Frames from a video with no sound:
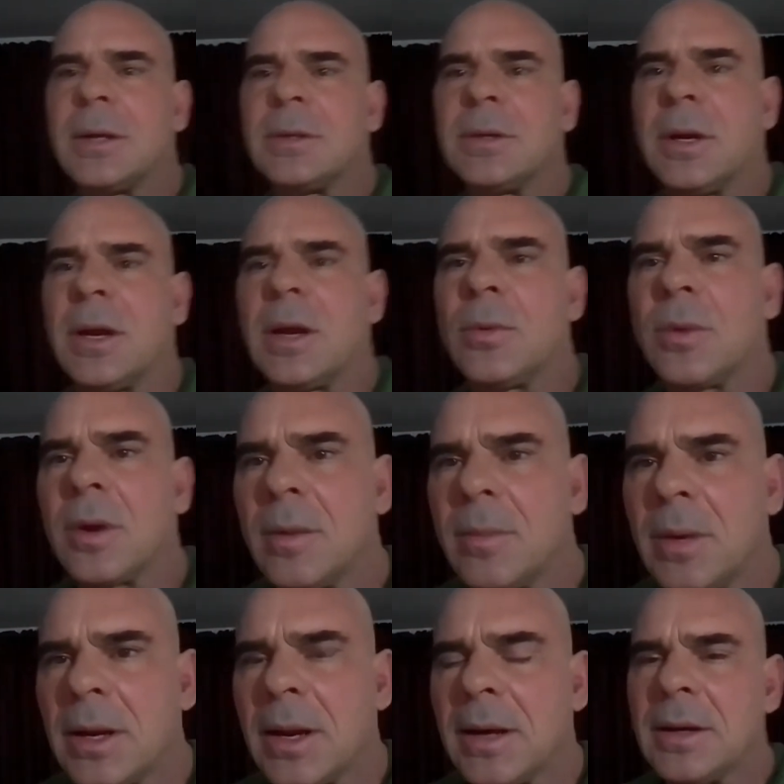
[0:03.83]
Today we're going to
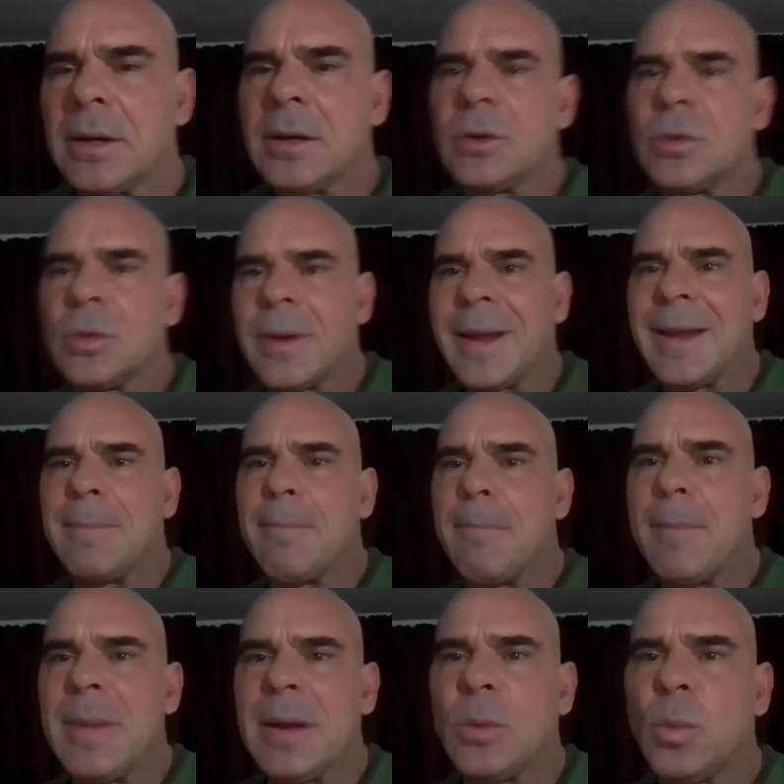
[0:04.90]
be getting into a
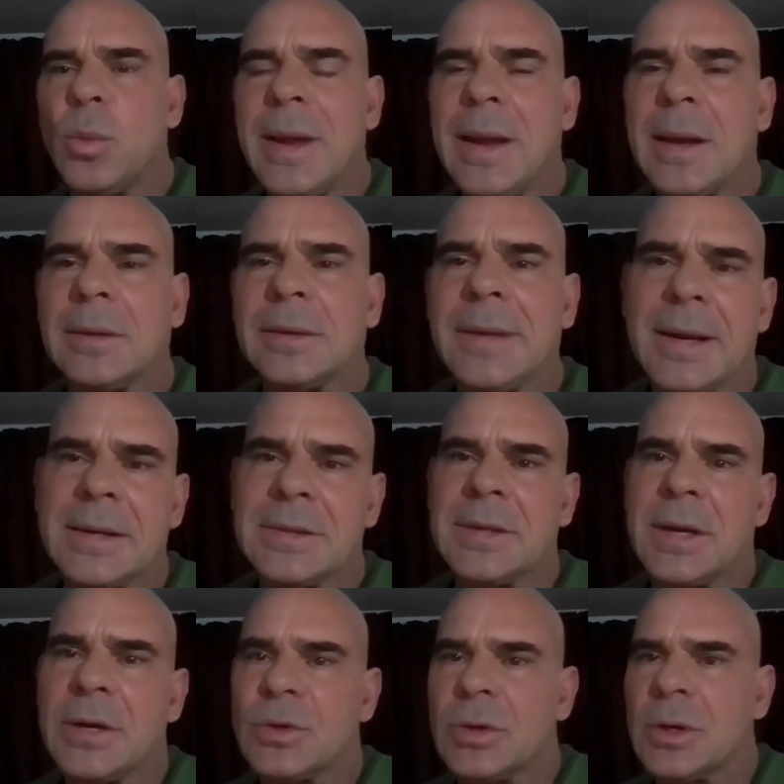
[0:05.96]
midweek leg
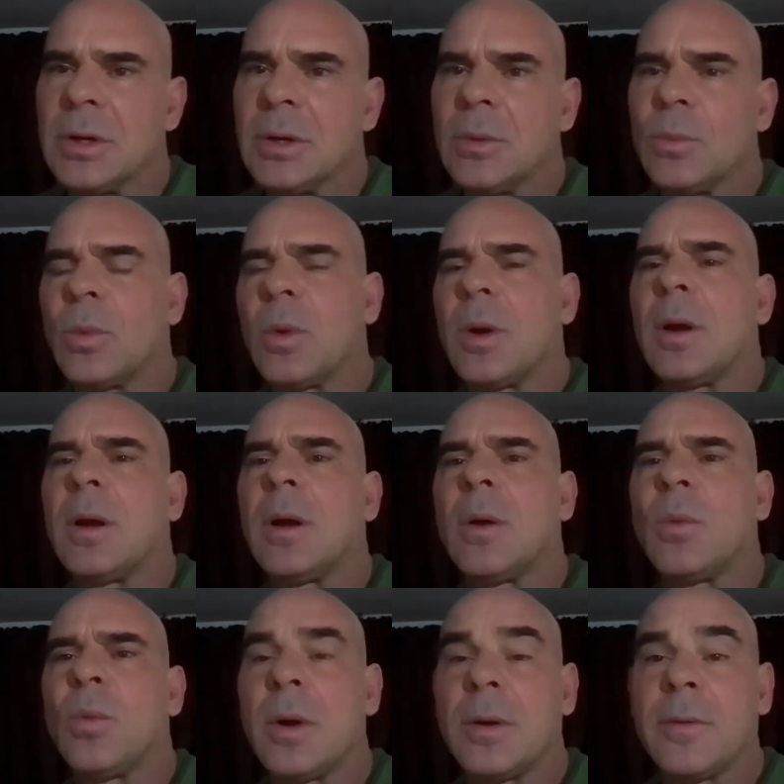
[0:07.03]
session,
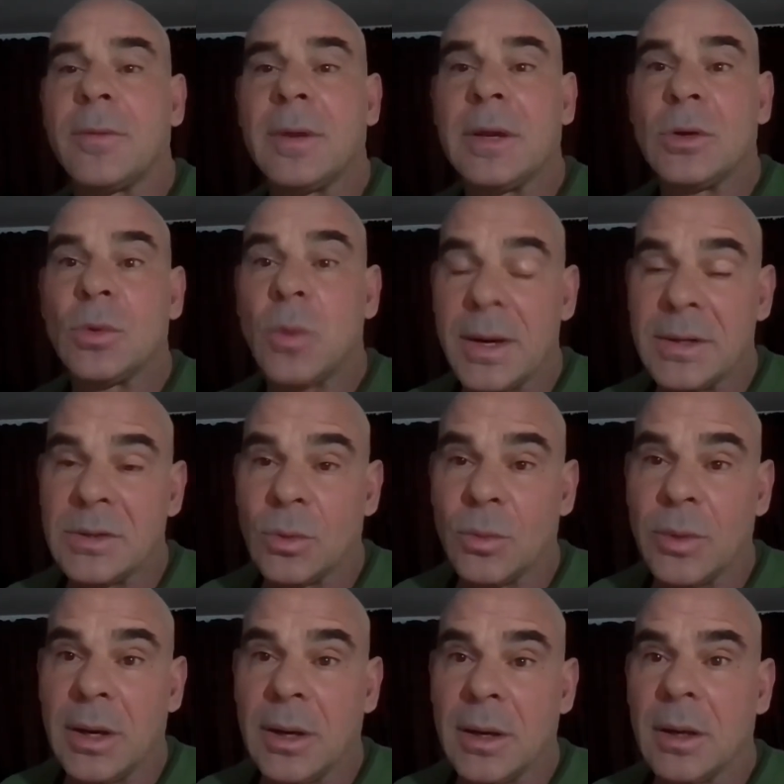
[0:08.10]
one of the twice a
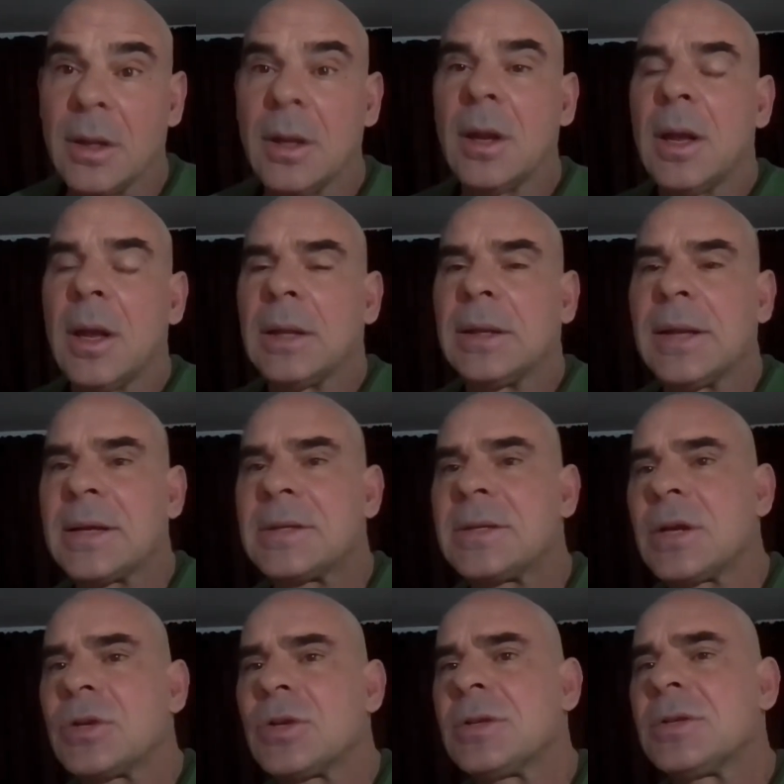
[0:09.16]
week leg
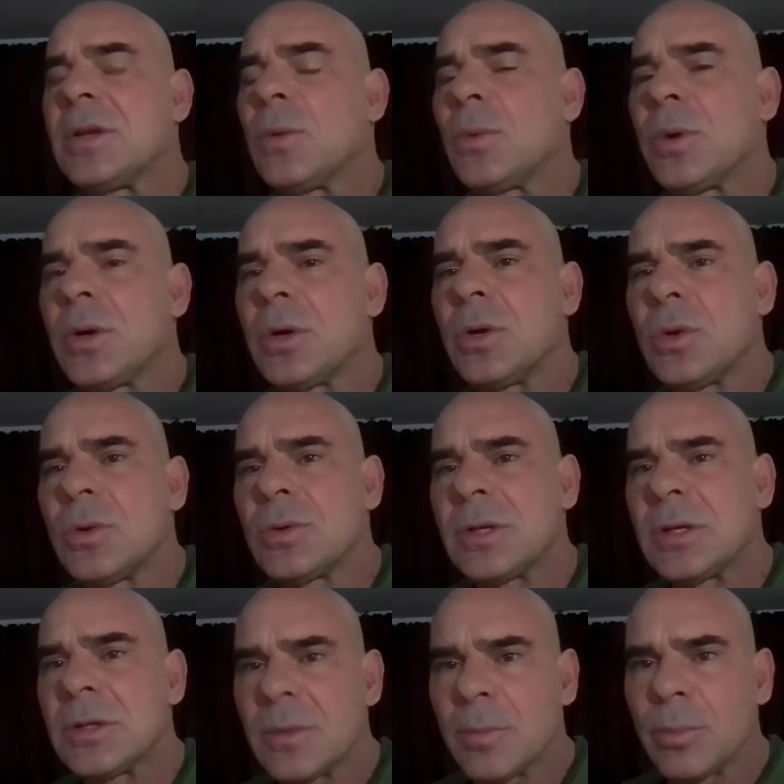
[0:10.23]
sessions that we're
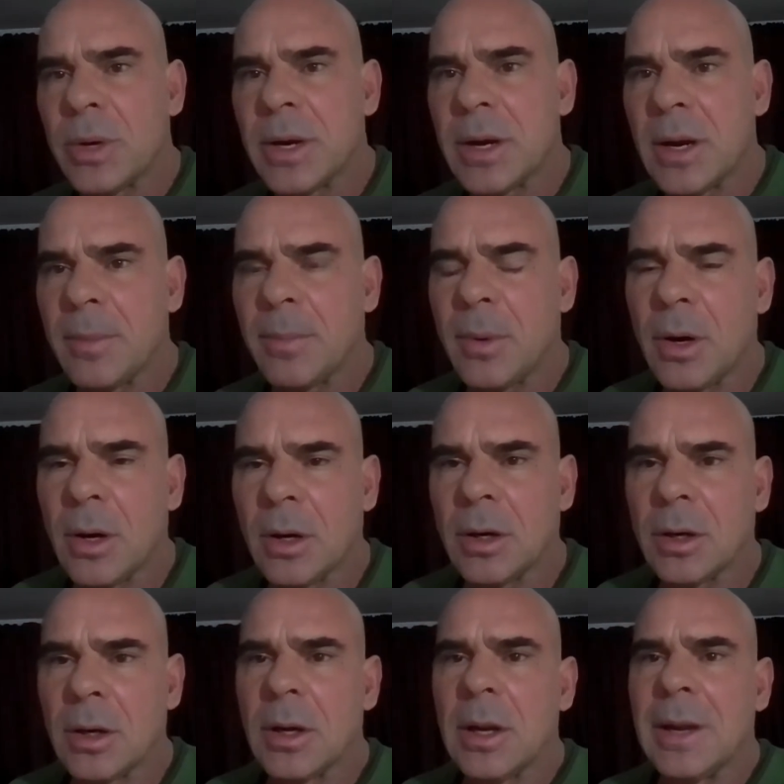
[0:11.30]
using to bring up
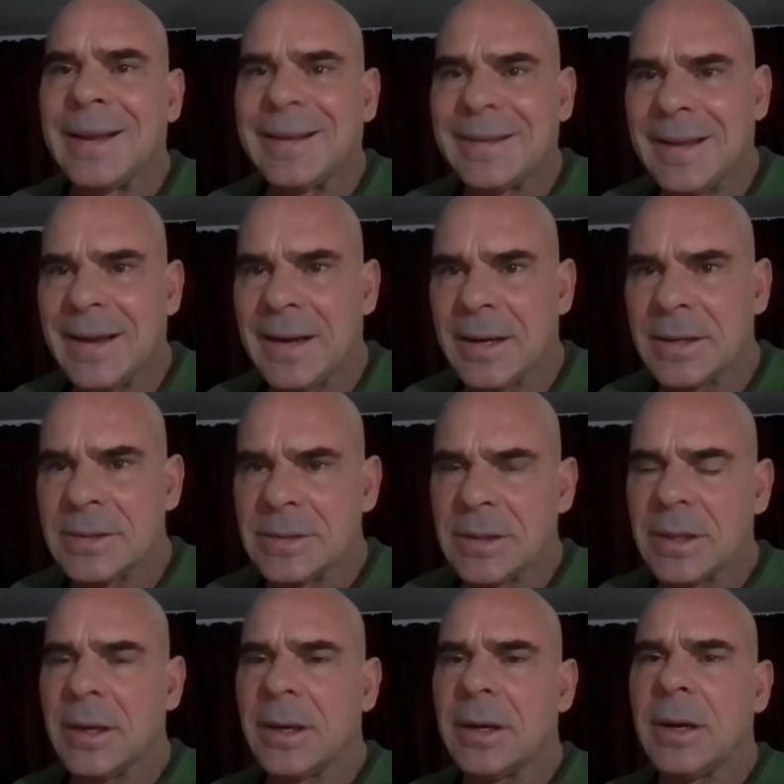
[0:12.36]
our legs
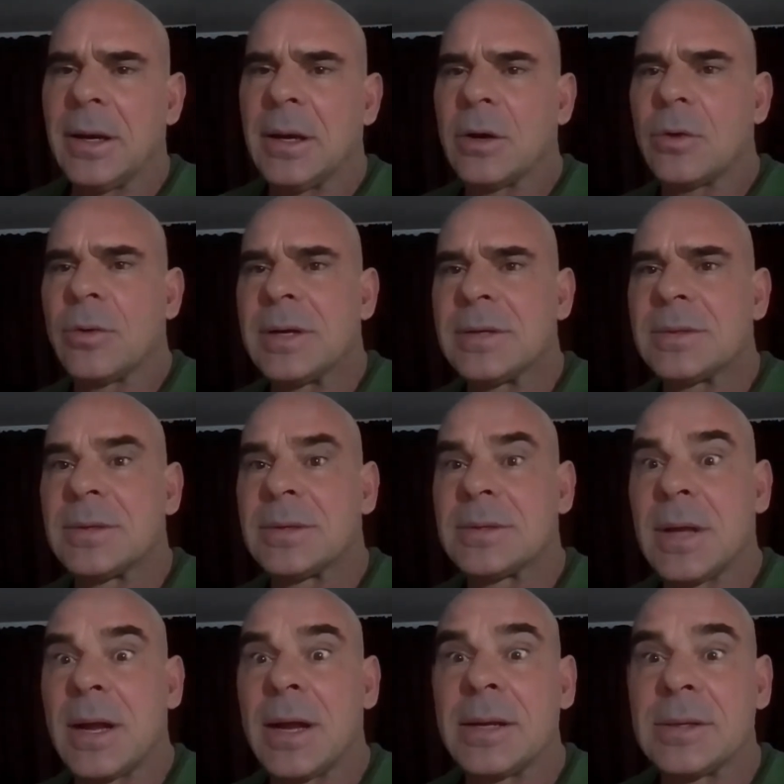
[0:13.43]
and increase the
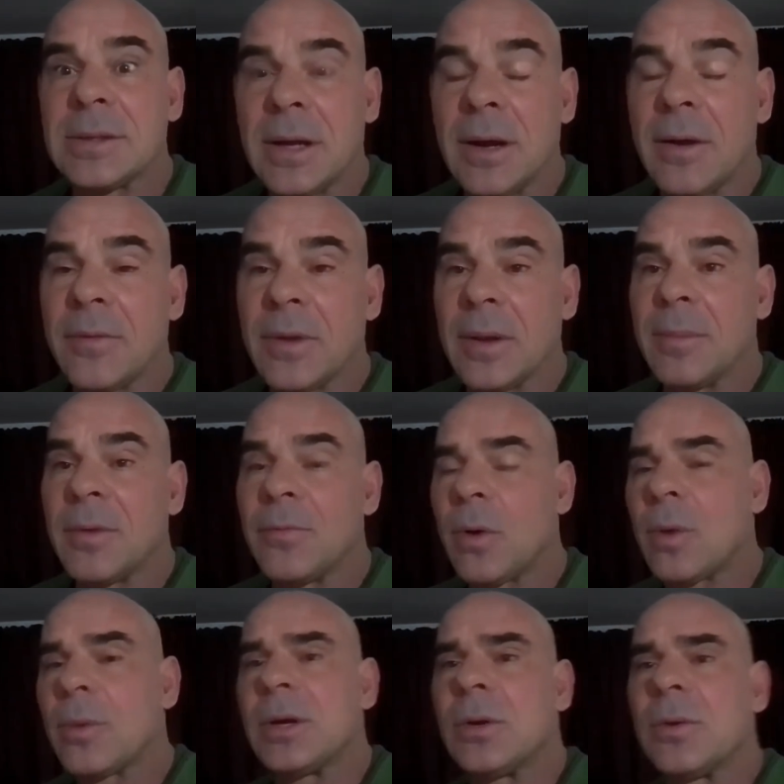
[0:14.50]
size of them.
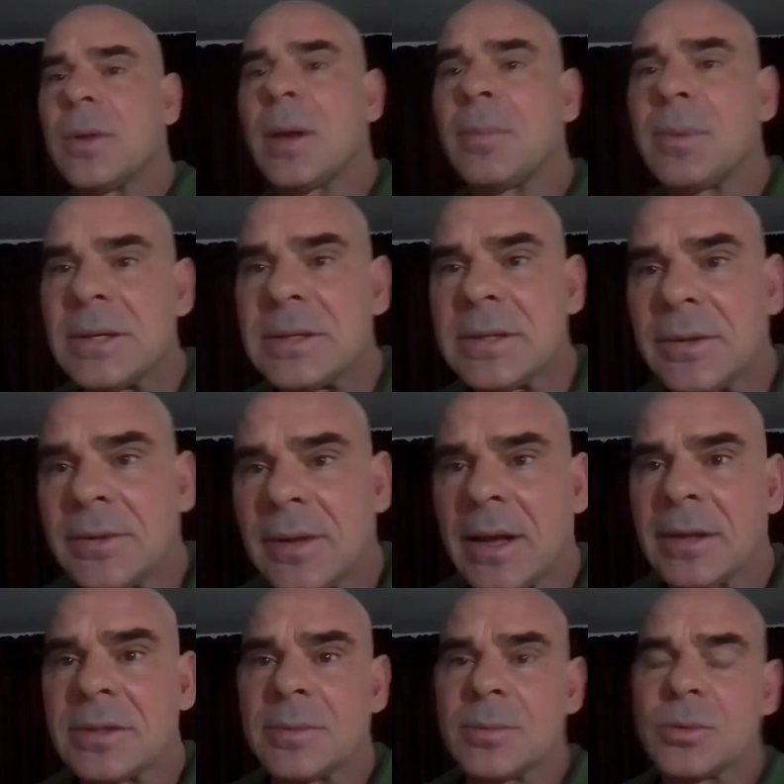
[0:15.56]
Before we do that, please hit
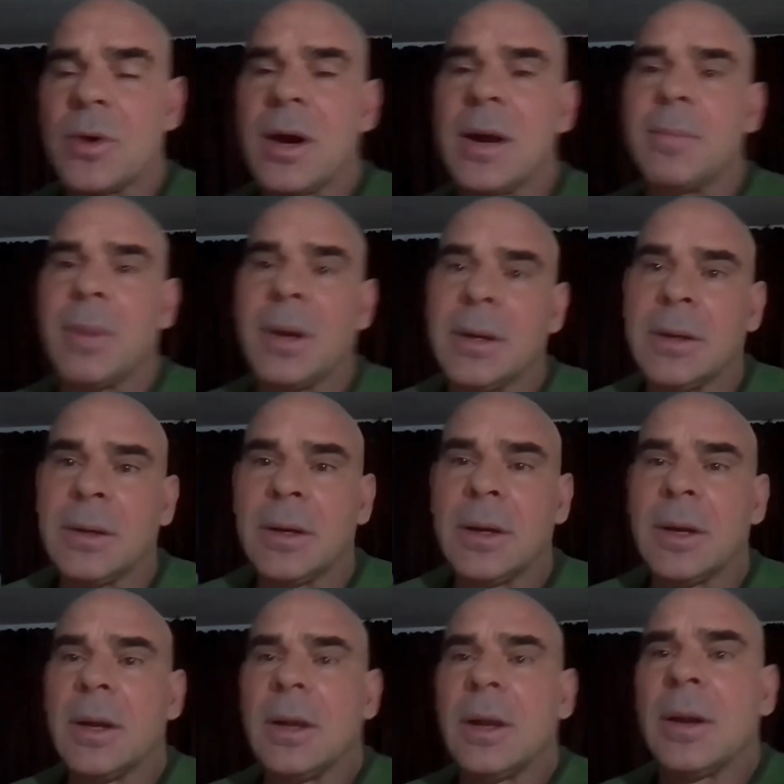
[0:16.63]
that subscribe button,
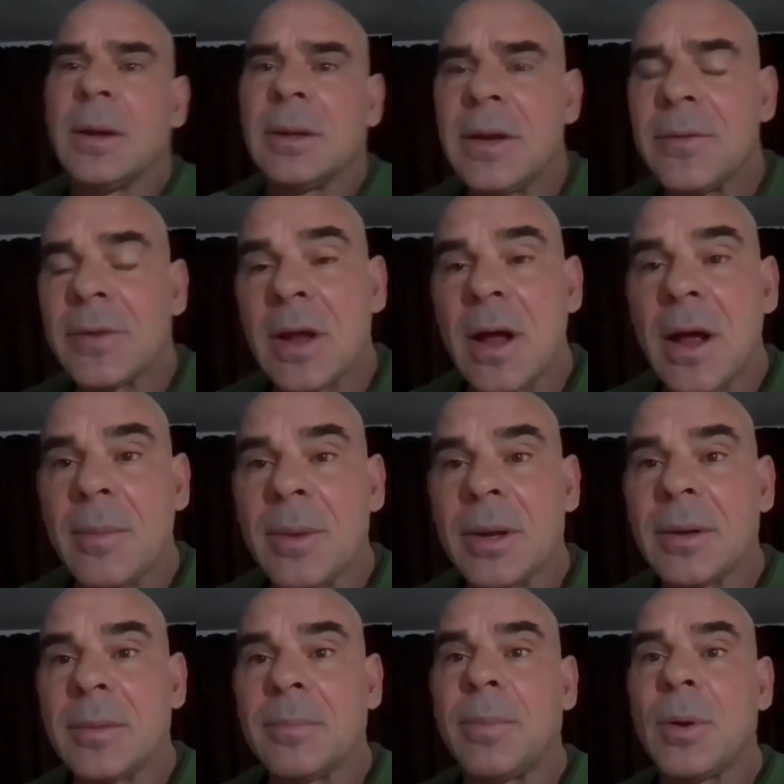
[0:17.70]
leave a
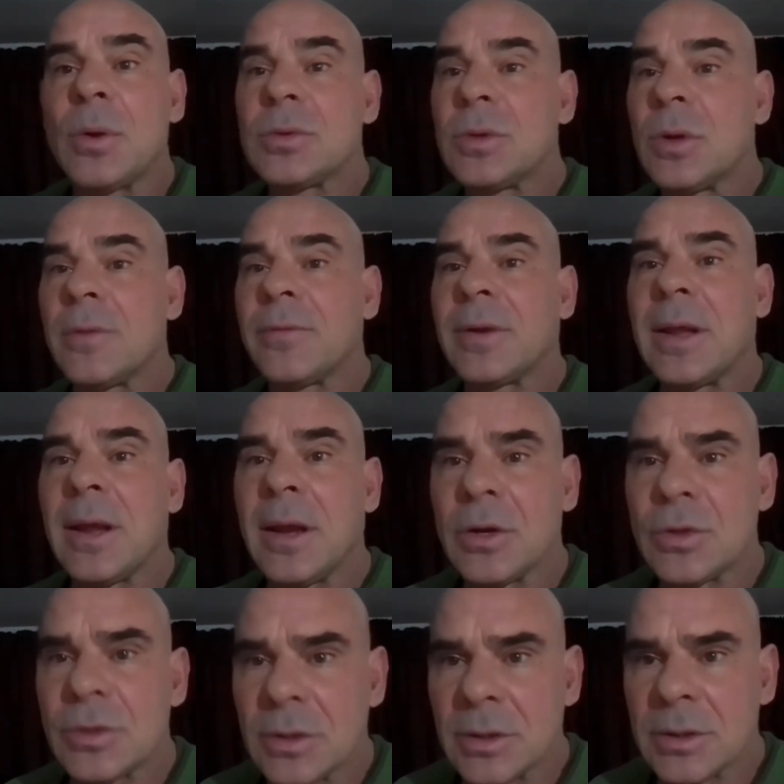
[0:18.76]
comment, post
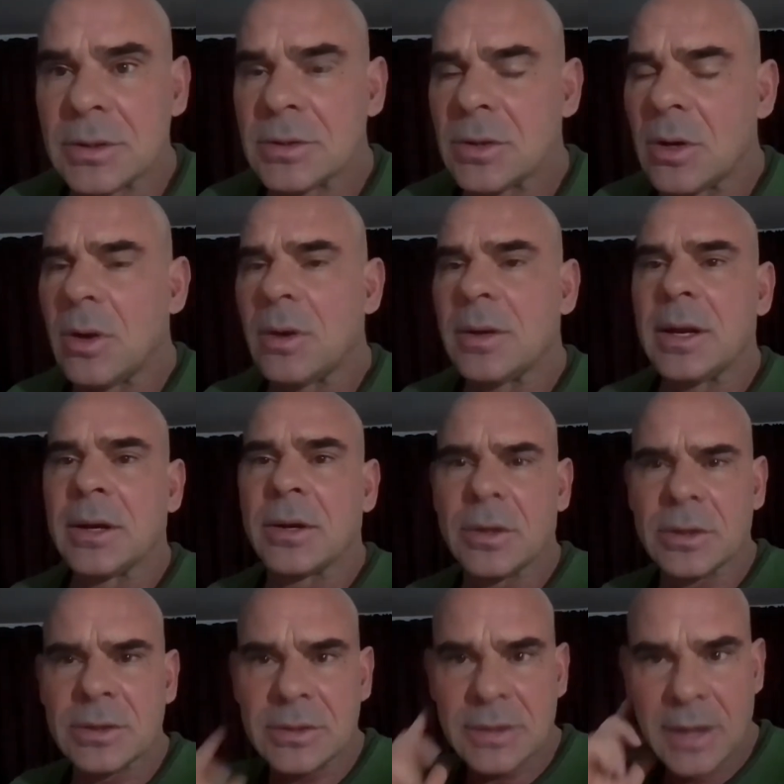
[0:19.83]
notifications, all that
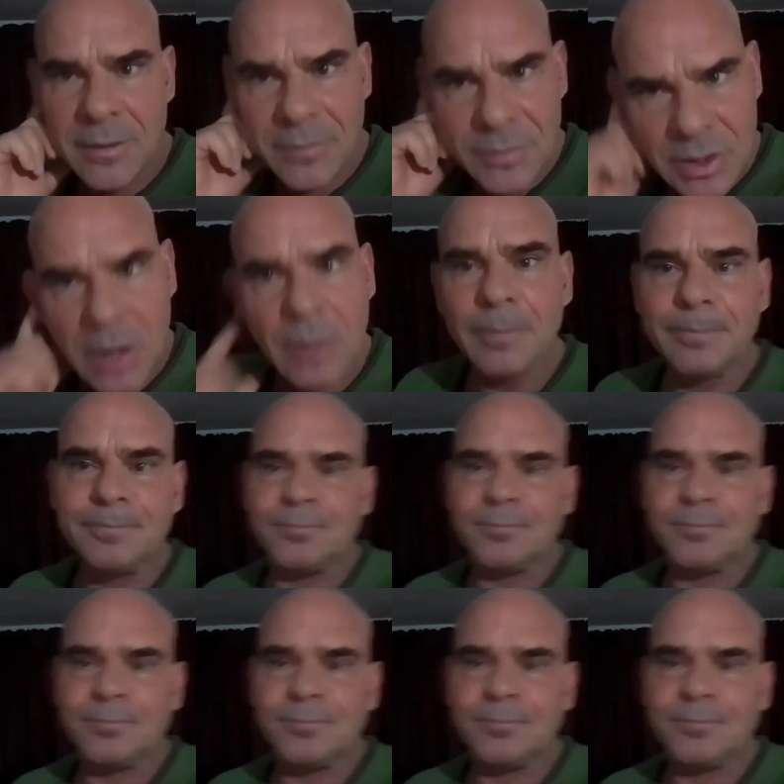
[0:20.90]
good stuff. So,